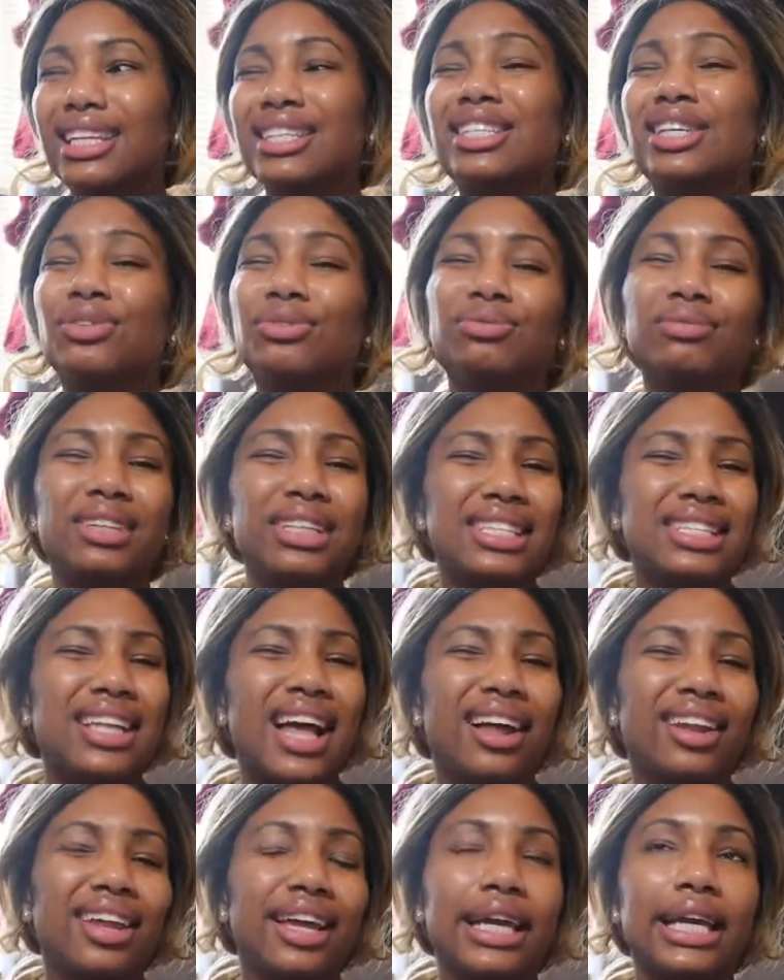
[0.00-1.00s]
It's
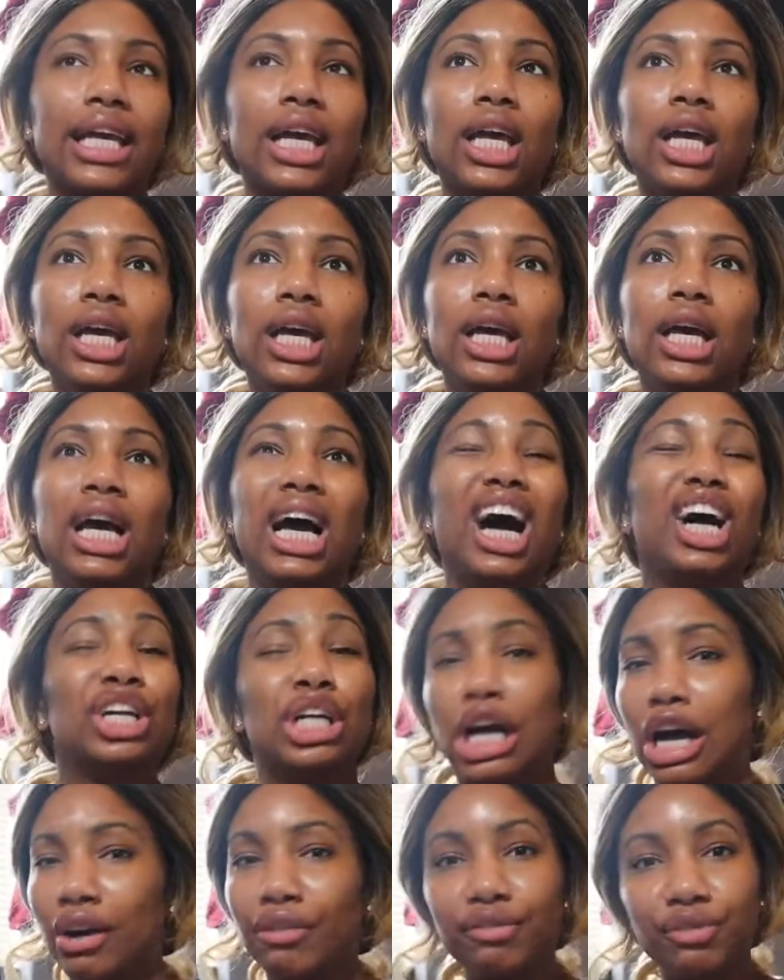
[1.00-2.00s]
not like
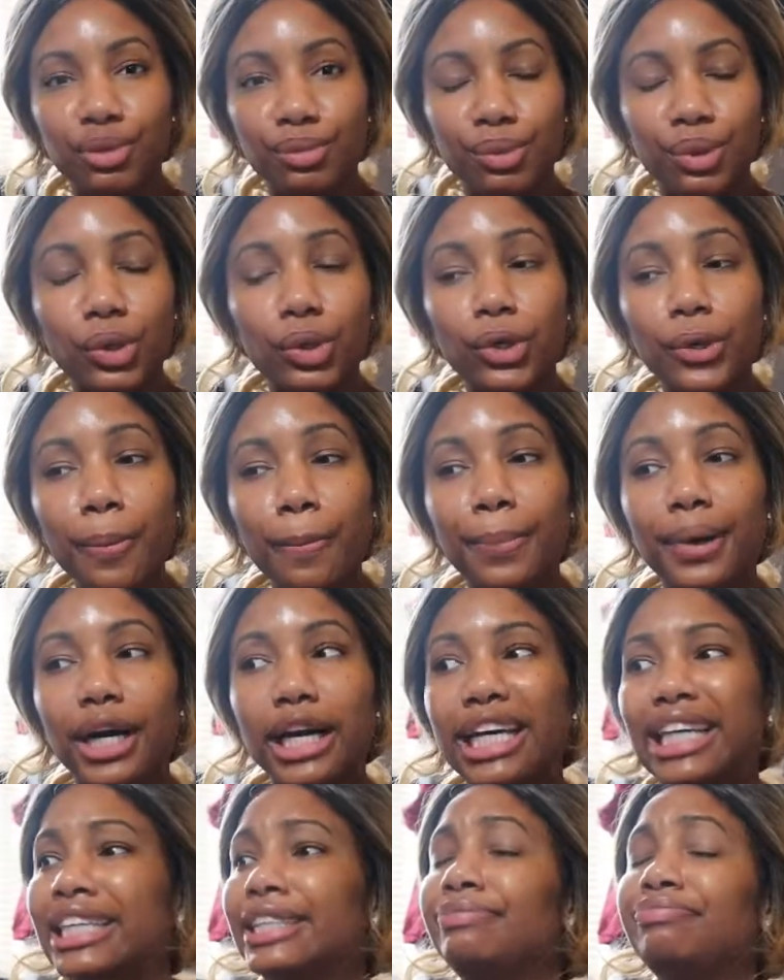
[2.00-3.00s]
uncomfortable.
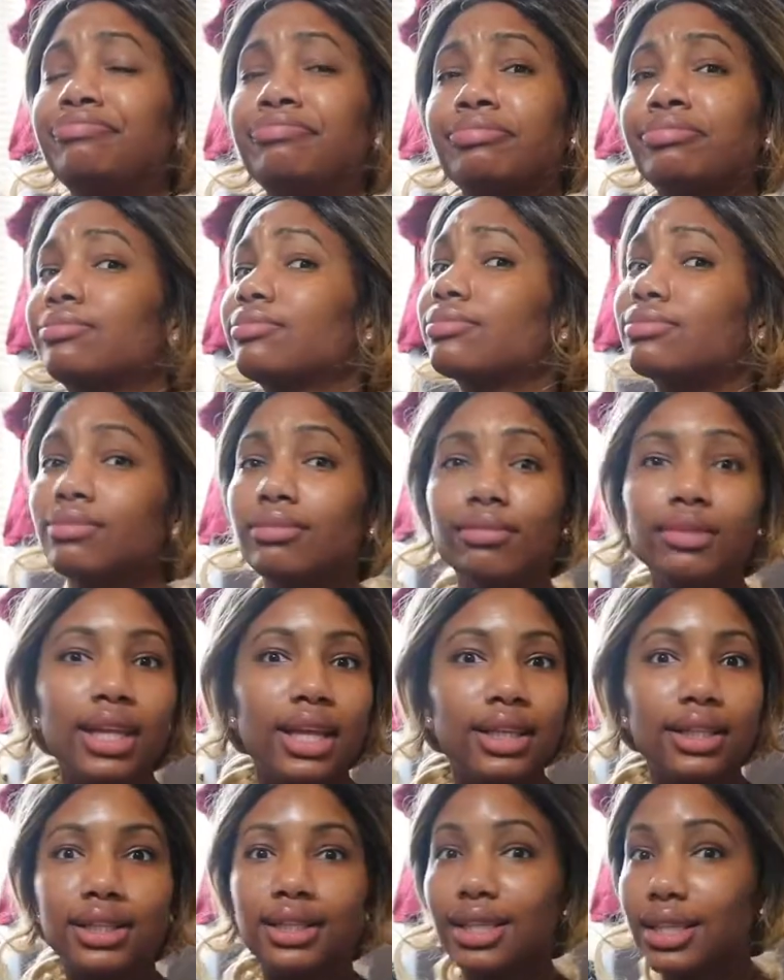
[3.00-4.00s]
But
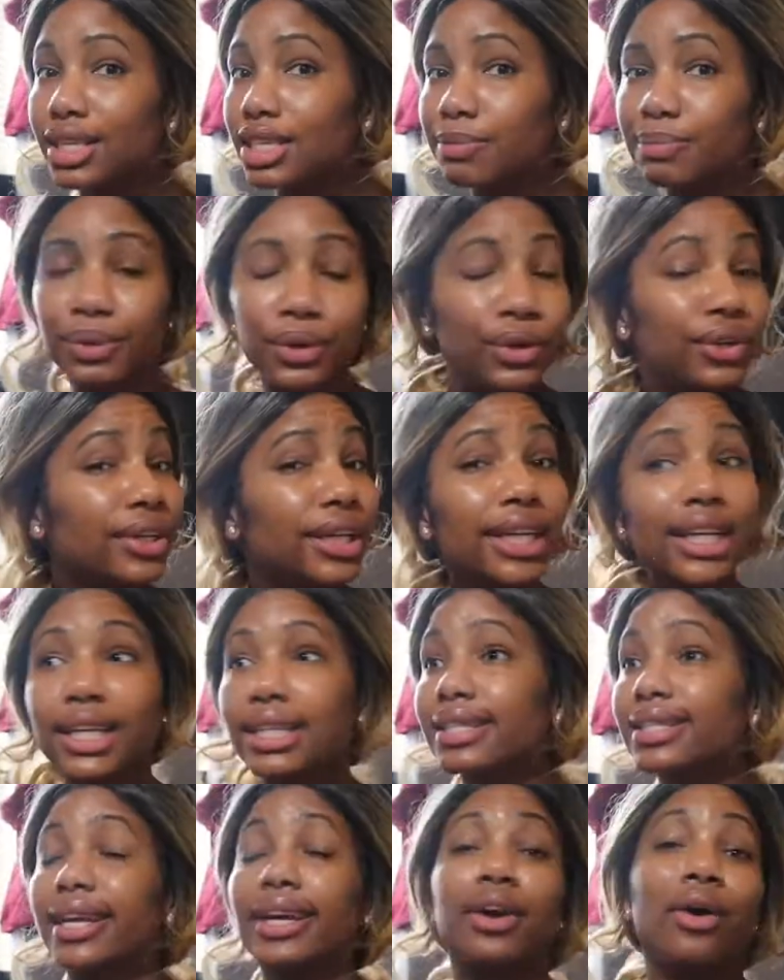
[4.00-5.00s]
this bloating,
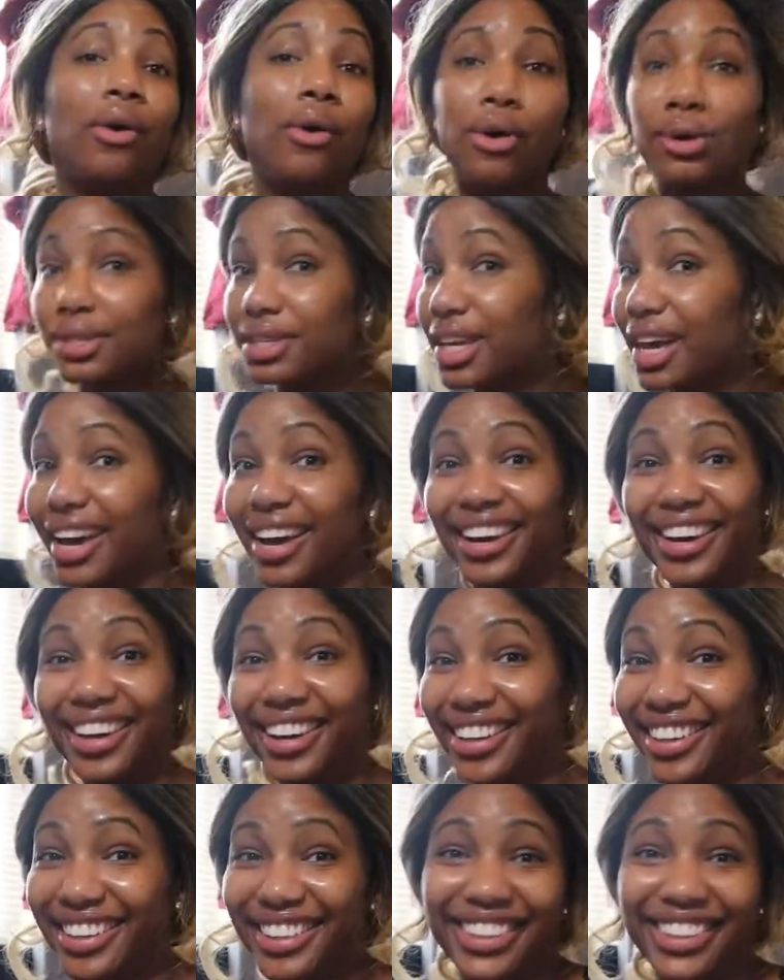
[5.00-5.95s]
it's like all day.